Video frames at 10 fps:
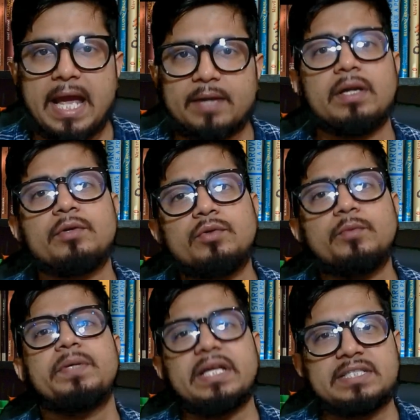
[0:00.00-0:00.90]
And while you
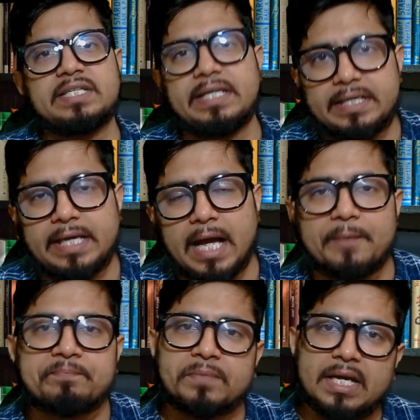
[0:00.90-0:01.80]
PhD in
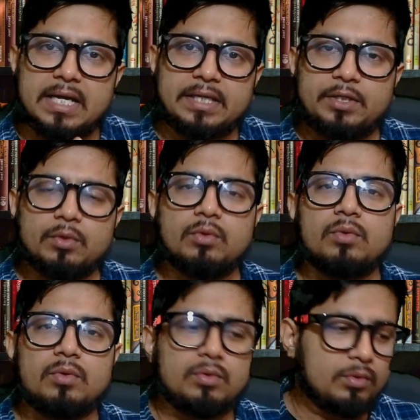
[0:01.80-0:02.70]
India,
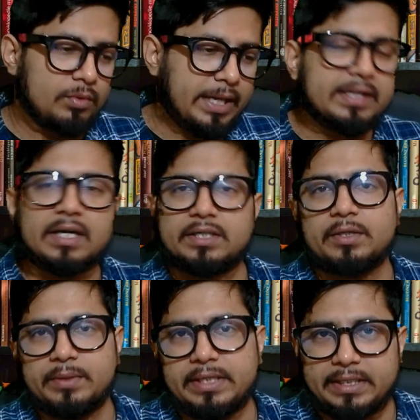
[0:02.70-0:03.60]
you can
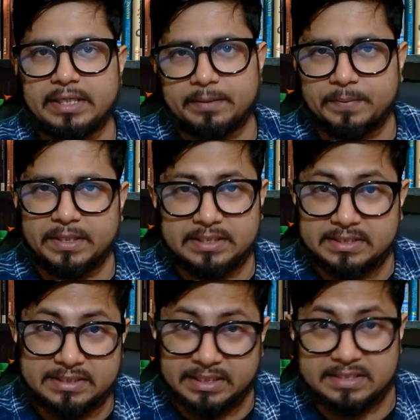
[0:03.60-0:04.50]
continue in Indian
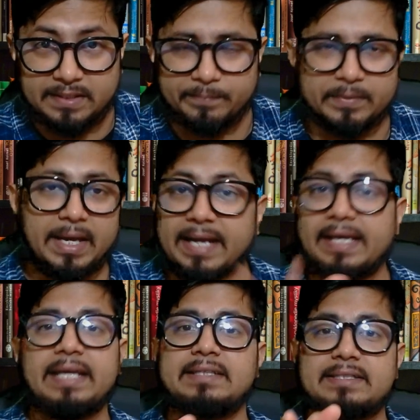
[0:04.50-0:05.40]
PhD system.
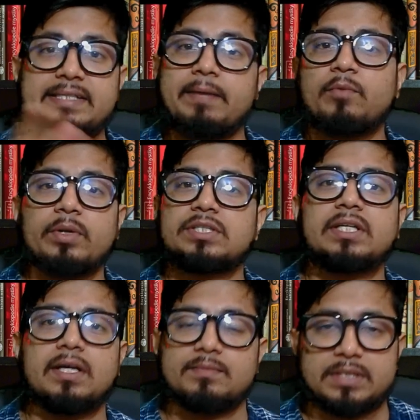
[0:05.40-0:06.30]
And again, the same
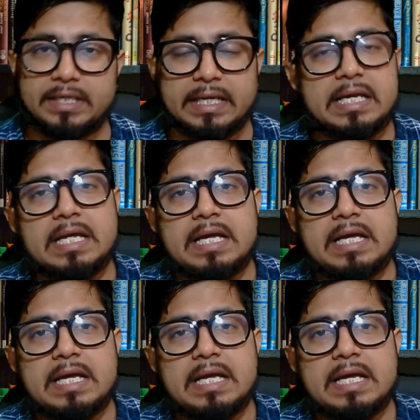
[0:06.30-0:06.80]
question comes in.